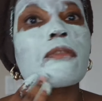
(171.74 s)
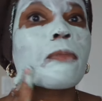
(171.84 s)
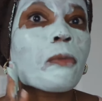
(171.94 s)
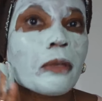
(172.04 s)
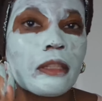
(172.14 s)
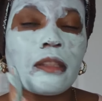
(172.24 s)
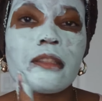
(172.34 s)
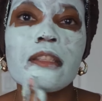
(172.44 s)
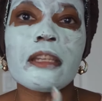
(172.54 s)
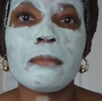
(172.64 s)
the moment
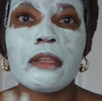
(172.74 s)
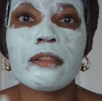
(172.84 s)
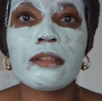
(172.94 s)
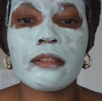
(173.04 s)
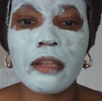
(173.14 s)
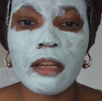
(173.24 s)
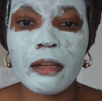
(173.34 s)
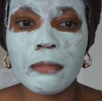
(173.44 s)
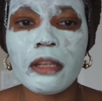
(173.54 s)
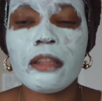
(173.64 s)
the 10 minutes is
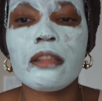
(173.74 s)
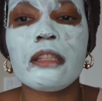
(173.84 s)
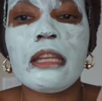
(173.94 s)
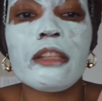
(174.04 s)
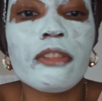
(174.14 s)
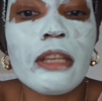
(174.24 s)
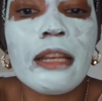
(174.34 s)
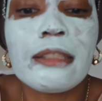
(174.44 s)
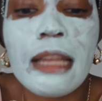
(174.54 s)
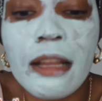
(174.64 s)
up. Other than that, you
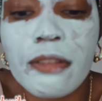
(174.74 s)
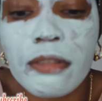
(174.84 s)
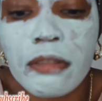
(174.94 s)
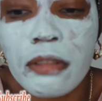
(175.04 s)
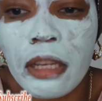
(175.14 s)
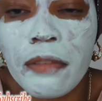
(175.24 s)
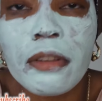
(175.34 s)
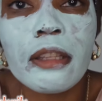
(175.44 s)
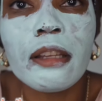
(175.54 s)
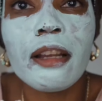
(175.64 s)
guys, how's
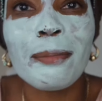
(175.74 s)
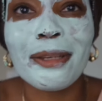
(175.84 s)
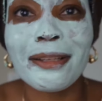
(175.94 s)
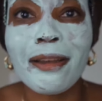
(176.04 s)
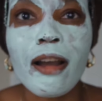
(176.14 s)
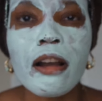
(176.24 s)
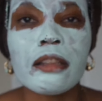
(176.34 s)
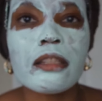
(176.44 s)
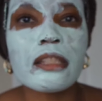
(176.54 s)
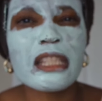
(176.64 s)
everything coming
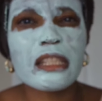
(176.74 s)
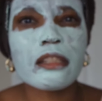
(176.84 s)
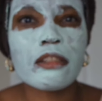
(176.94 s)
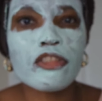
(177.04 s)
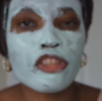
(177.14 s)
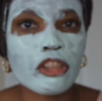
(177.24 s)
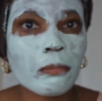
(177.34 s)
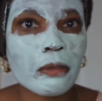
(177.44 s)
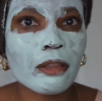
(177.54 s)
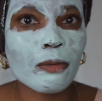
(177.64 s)
along? This
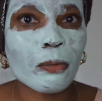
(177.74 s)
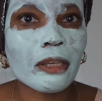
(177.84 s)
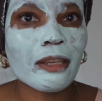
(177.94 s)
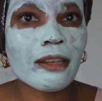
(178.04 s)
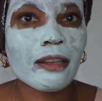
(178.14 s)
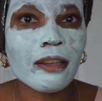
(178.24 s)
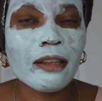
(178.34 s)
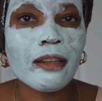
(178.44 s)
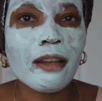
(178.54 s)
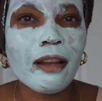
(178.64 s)
should be the week
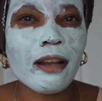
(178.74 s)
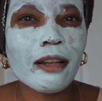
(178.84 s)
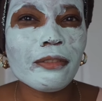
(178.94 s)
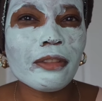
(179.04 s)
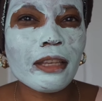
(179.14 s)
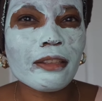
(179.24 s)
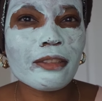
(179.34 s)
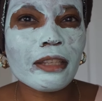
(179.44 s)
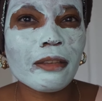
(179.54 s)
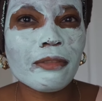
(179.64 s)
of
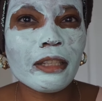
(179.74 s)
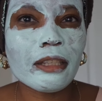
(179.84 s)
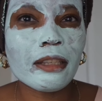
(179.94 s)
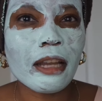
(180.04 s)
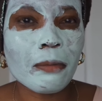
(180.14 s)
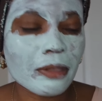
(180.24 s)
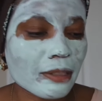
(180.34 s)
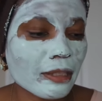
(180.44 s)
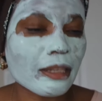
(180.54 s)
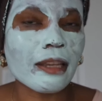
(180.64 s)
Thanksgiving. I want
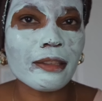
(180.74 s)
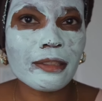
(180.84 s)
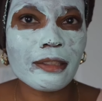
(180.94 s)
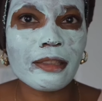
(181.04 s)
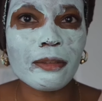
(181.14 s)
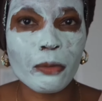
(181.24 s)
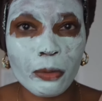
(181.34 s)
to say, yeah, it's the,